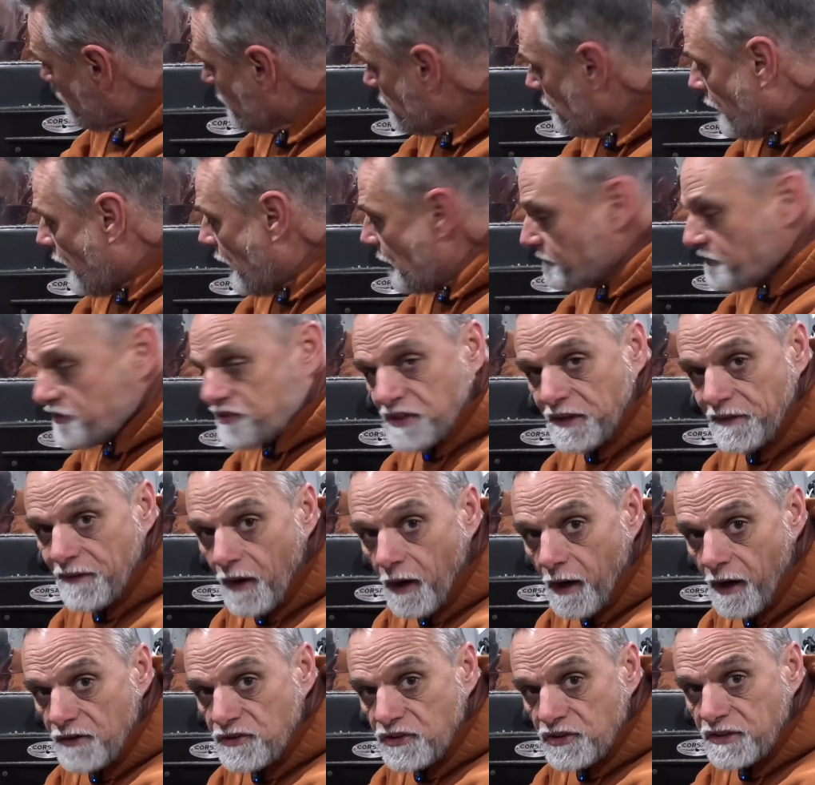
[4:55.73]
Obviously the
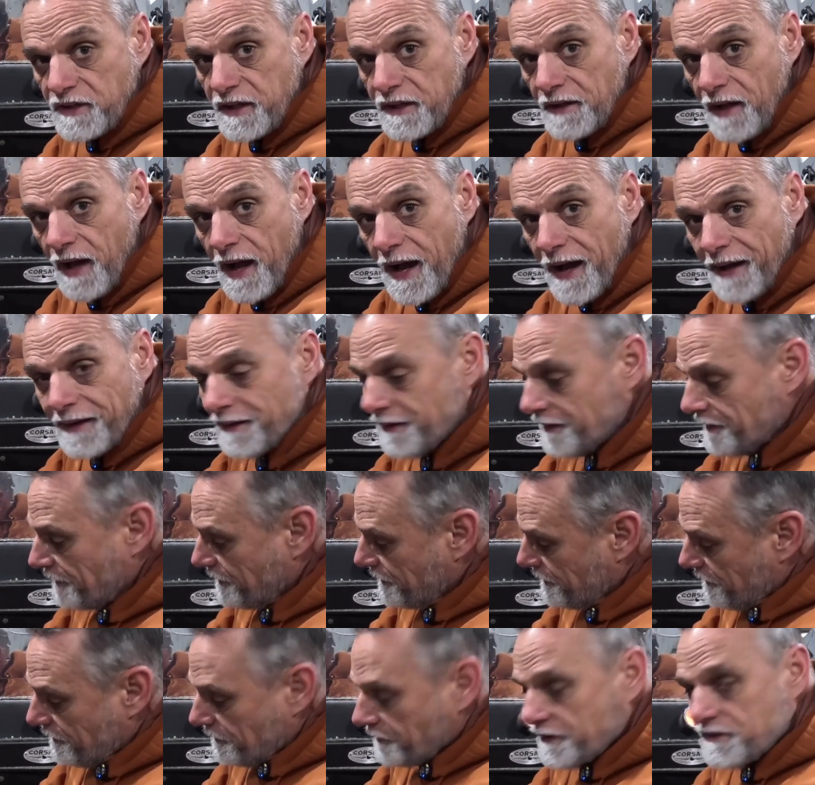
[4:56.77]
arch is getting hot.
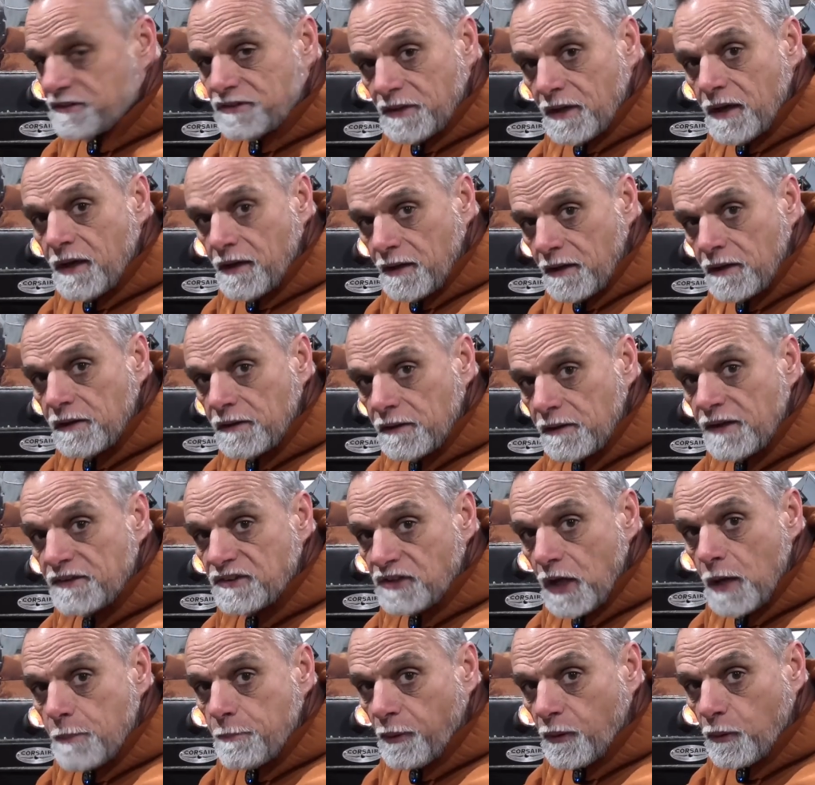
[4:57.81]
Let's
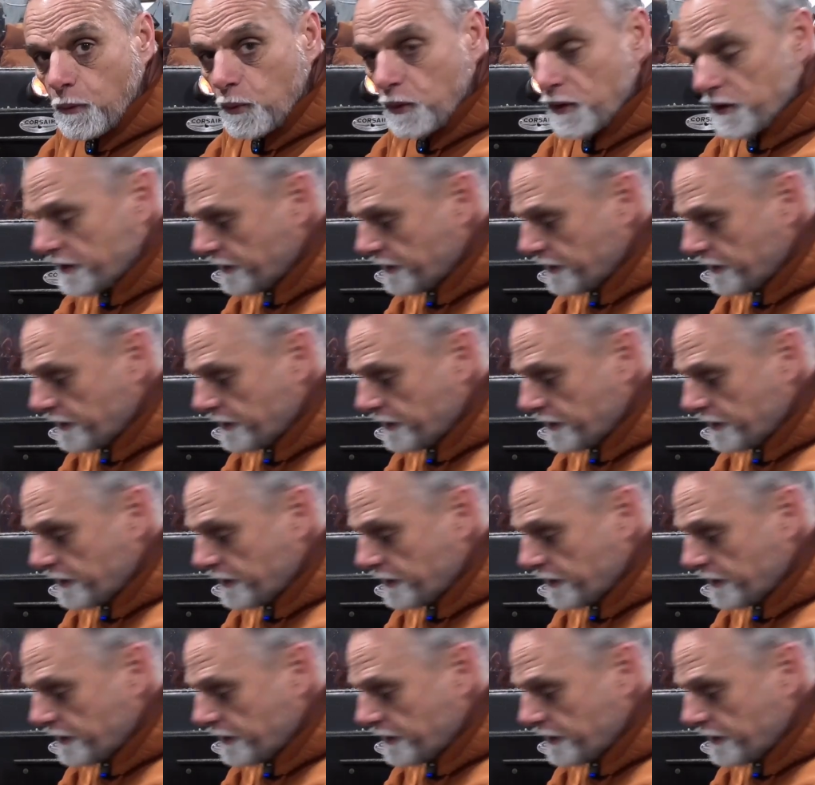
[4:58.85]
up our wood